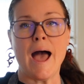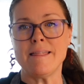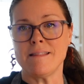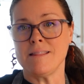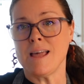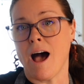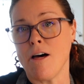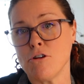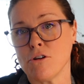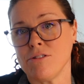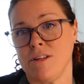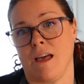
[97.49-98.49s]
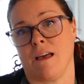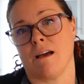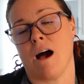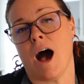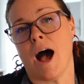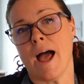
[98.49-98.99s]
And then the other thing,
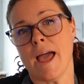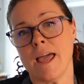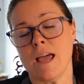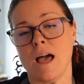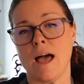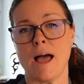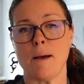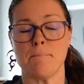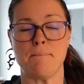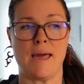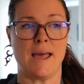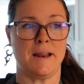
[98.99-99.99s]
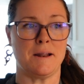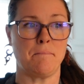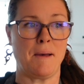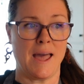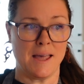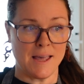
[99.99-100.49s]
I made
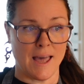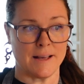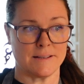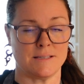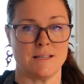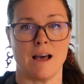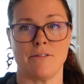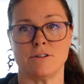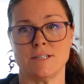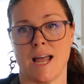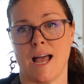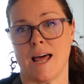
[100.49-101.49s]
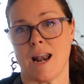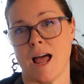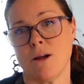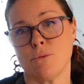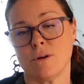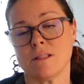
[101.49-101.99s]
pancakes the other day and
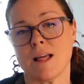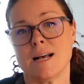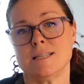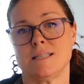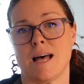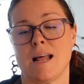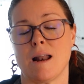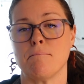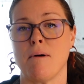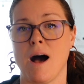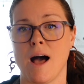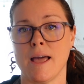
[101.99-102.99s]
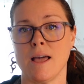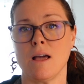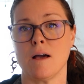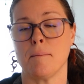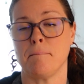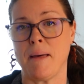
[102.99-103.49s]
I realized that
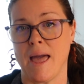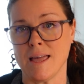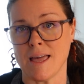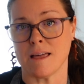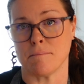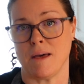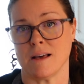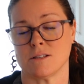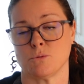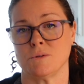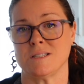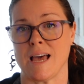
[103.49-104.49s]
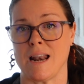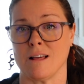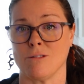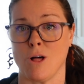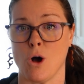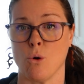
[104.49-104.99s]
my pancake mix was
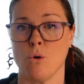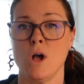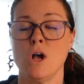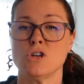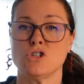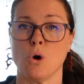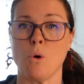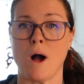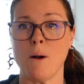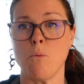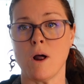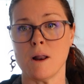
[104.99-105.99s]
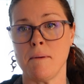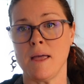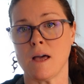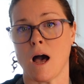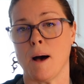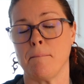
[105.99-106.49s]
getting low. So I want to
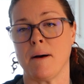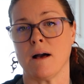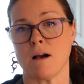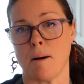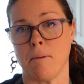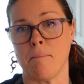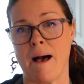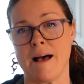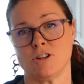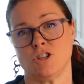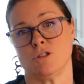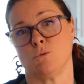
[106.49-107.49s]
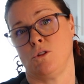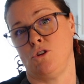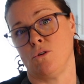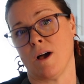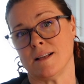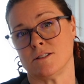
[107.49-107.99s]
make up a couple batches with
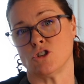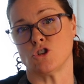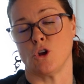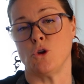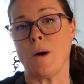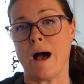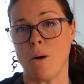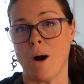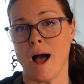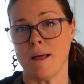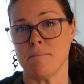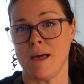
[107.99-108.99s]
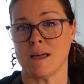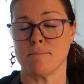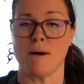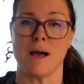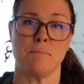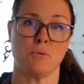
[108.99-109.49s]
you guys and show you how I
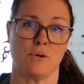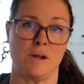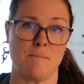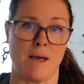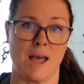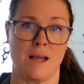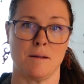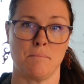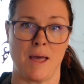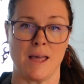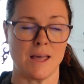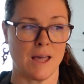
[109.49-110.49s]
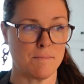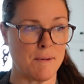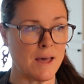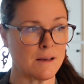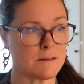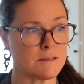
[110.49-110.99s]
make my pre-made pancake
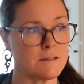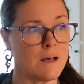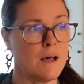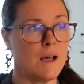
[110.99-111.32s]
mix.